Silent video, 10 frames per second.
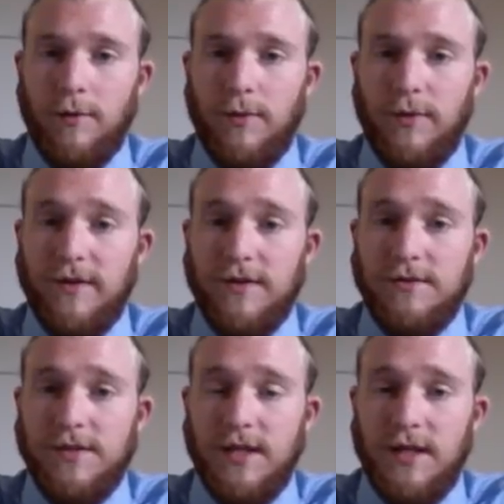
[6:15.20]
We've
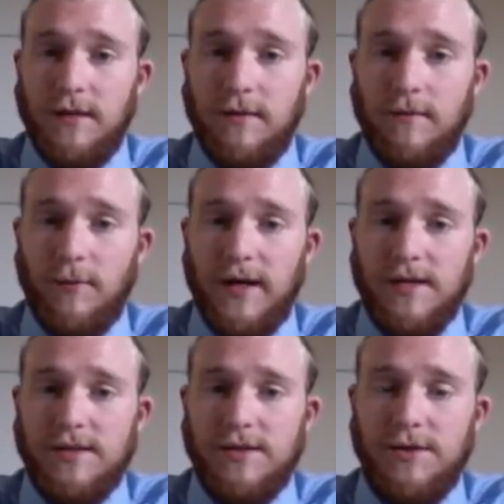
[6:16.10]
also seen
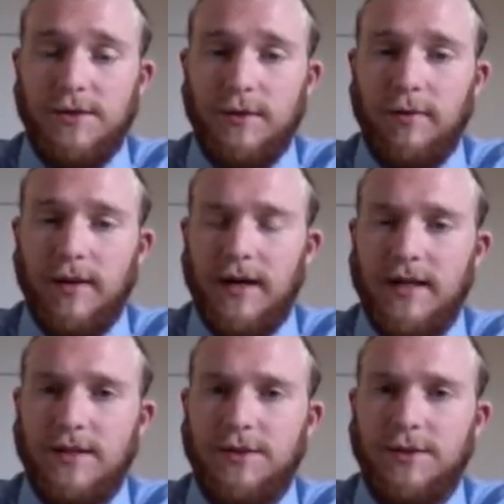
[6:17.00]
ways to apply
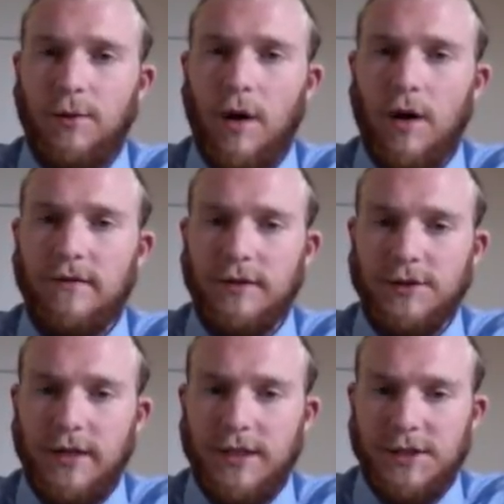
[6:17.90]
it to water
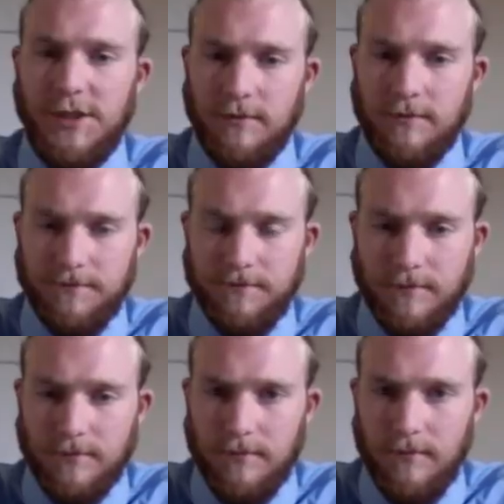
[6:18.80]
filtration.
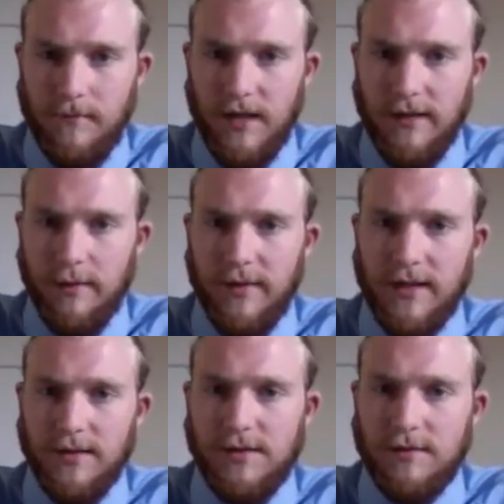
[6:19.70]
Now,
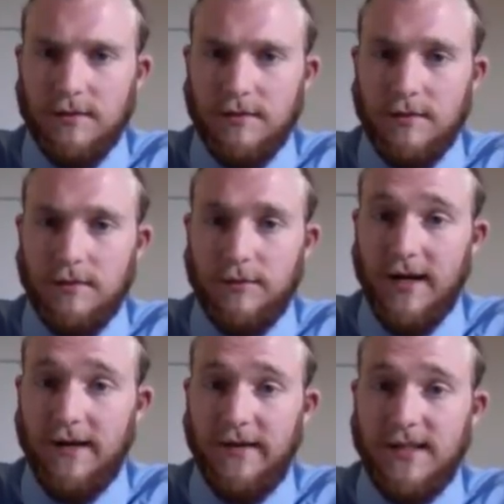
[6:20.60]
because
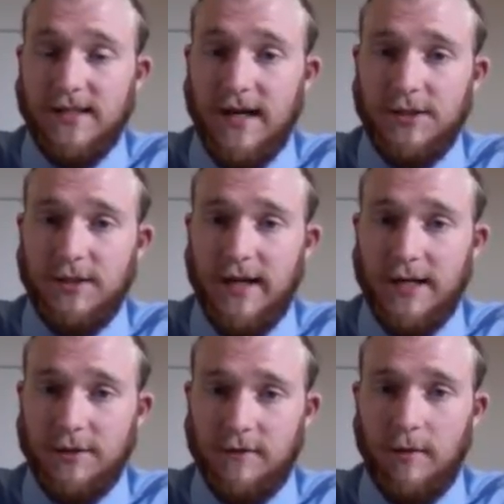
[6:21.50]
graphene is naturally
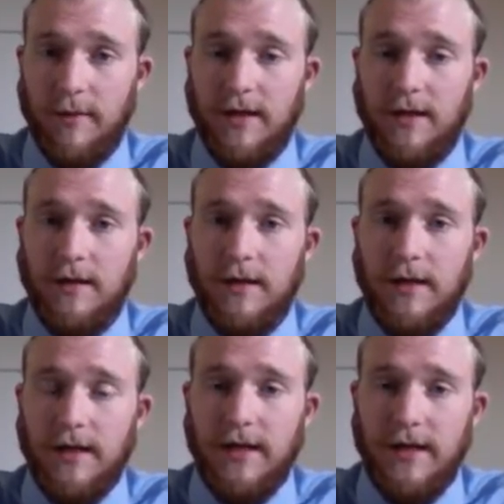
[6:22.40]
hydrophobic,
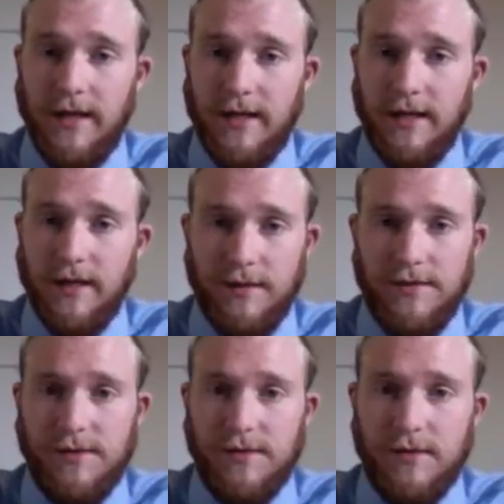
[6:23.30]
it
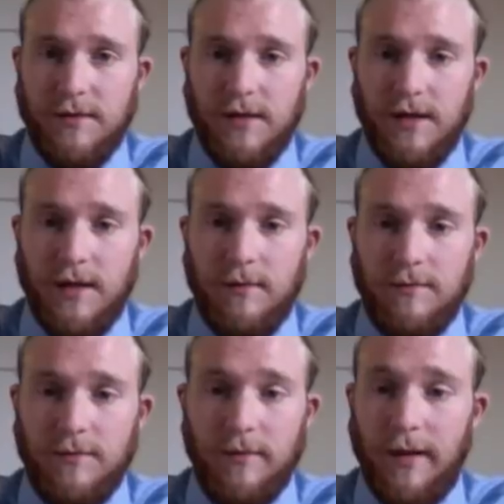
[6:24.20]
is
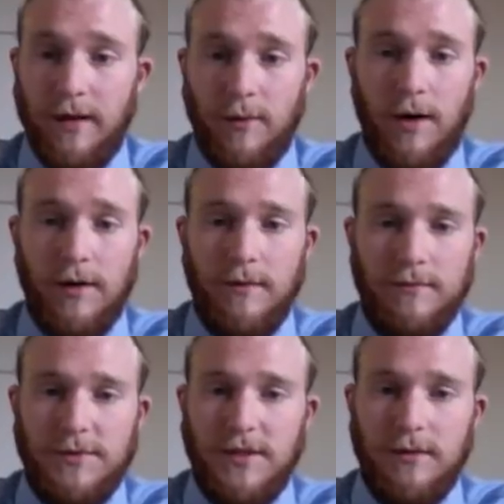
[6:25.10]
repelling water,
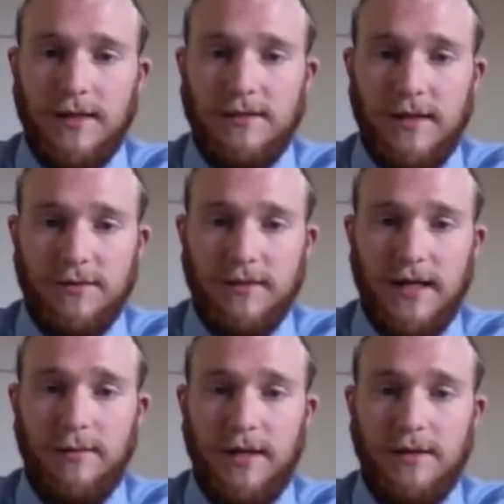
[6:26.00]
so that's what
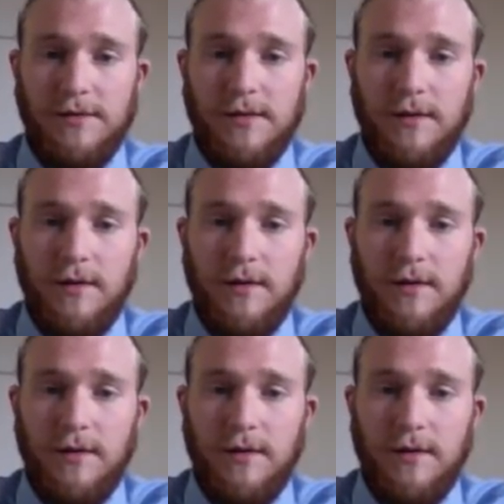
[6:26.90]
that means.